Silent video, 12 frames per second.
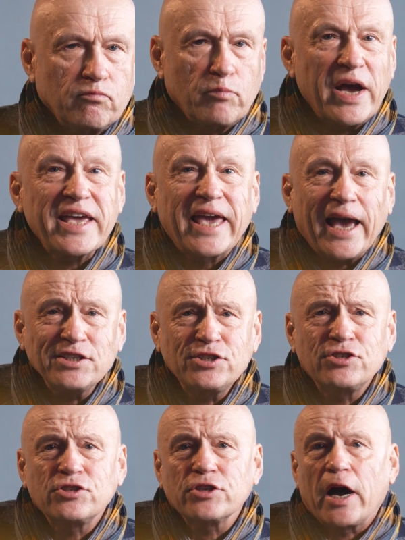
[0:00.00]
My
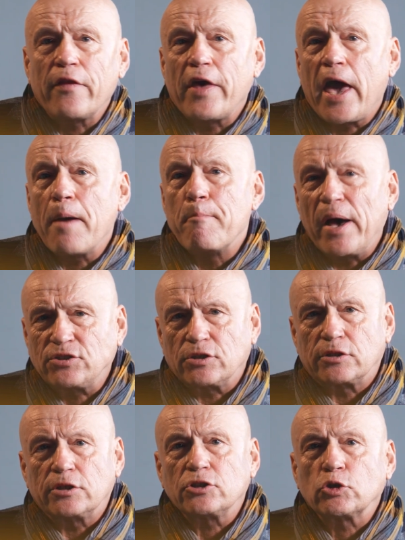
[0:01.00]
guests are the
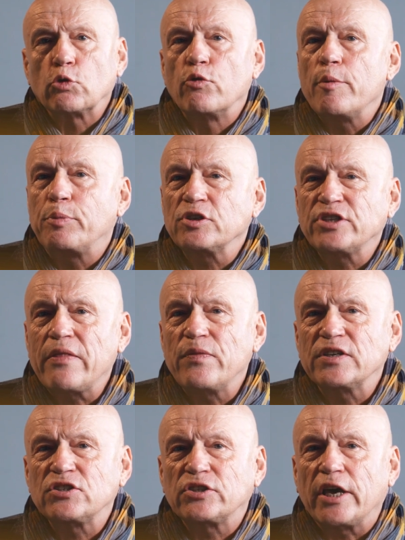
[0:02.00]
ambassadors who
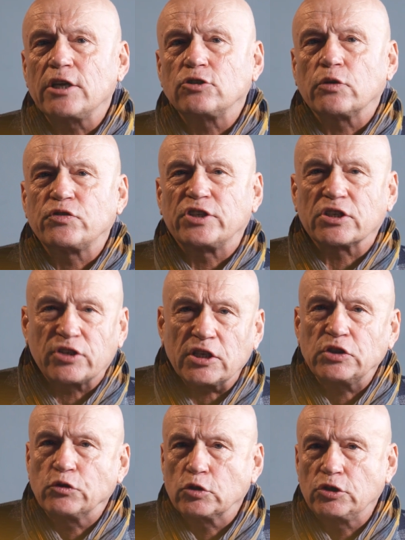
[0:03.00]
represent the states of
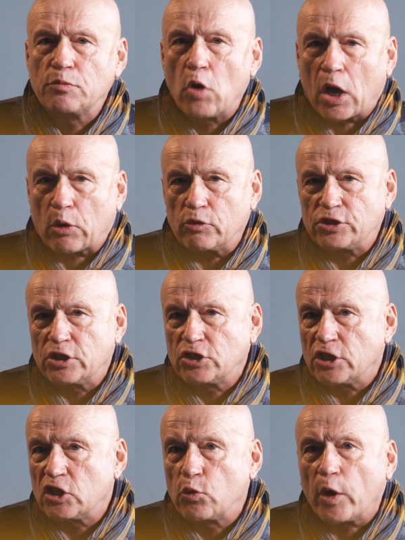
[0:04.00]
successful
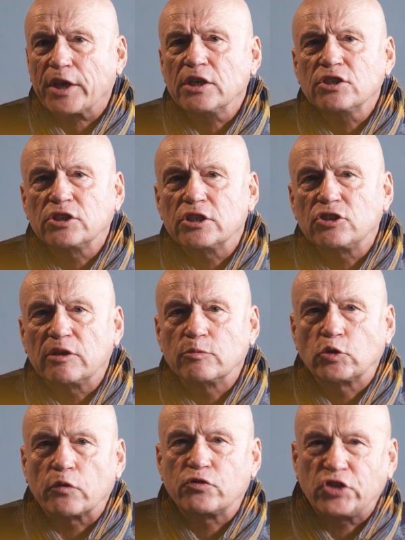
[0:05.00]
democracies and working
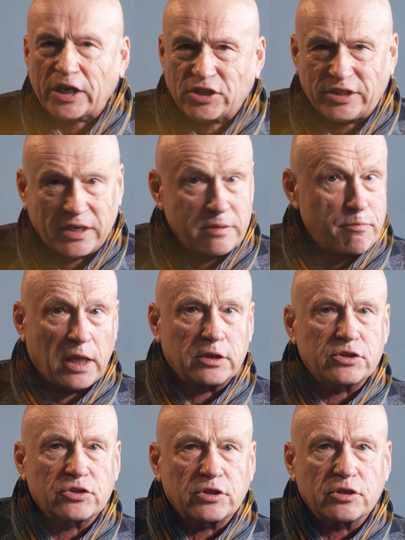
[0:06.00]
systems of checks and
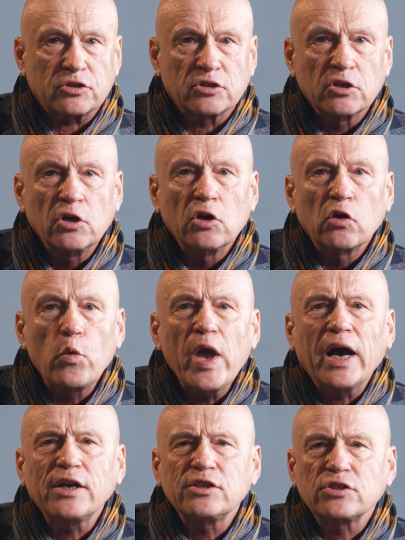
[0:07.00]
balances.
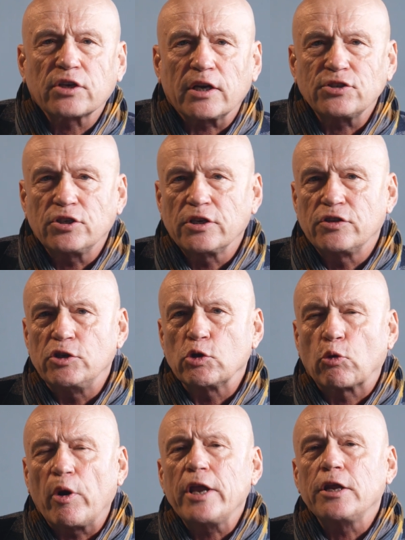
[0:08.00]
We are discussing the
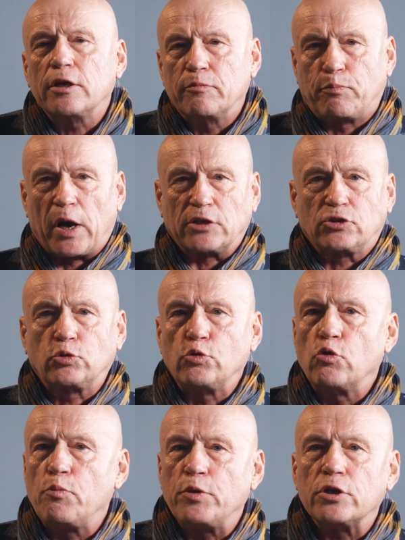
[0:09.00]
Ukrainian path to
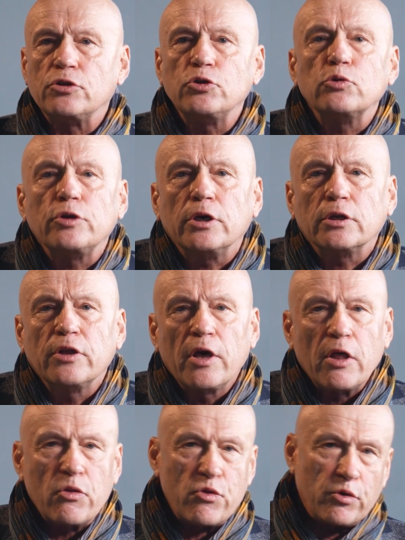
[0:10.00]
European Union,
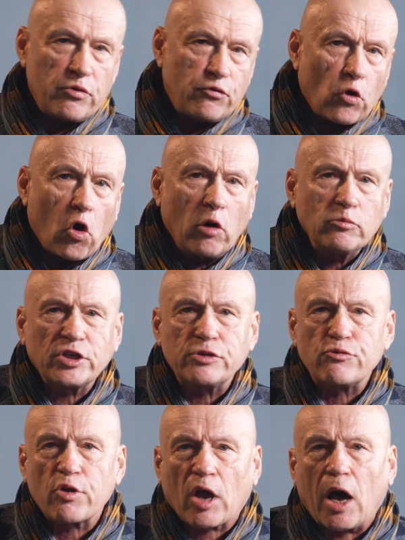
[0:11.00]
the reforms
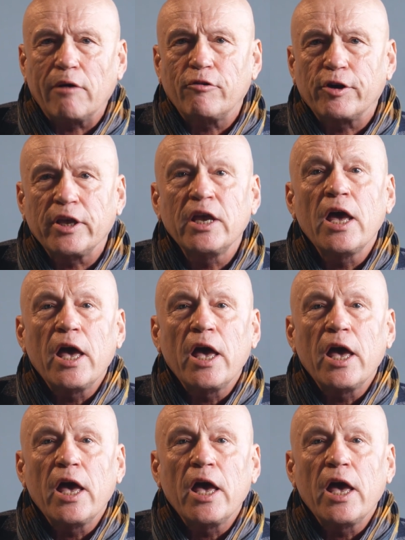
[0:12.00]
and recovery,